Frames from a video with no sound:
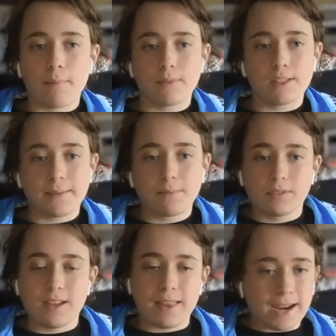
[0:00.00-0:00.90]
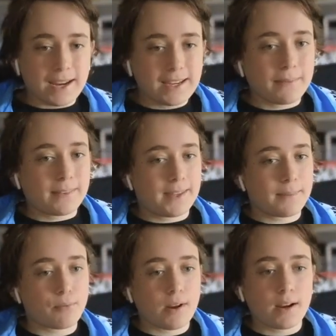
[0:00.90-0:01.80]
dipped, and then I could dip
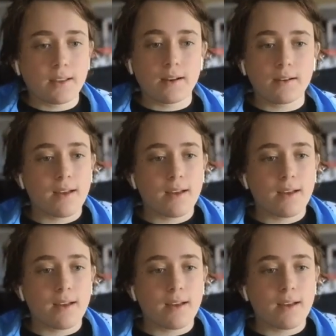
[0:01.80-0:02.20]
bread in it. I